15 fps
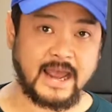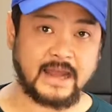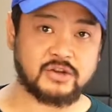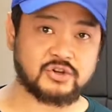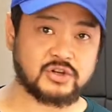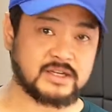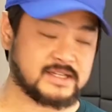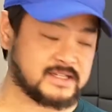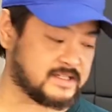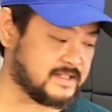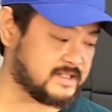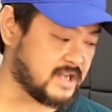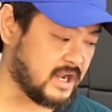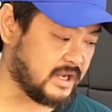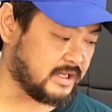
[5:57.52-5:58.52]
edgeless
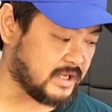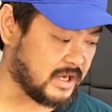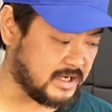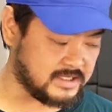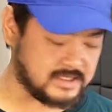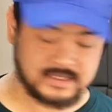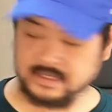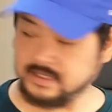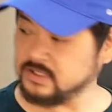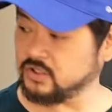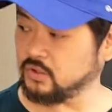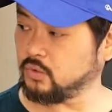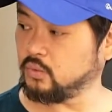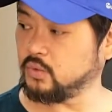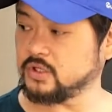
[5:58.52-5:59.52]
design, guys.
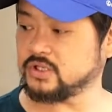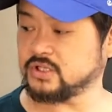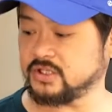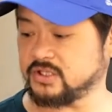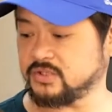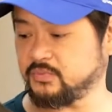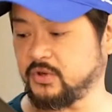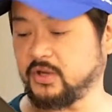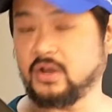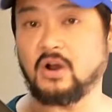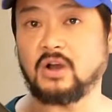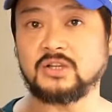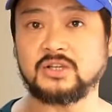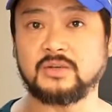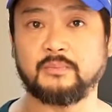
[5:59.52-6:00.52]
So which is pretty
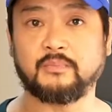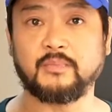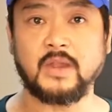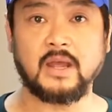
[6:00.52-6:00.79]
awesome.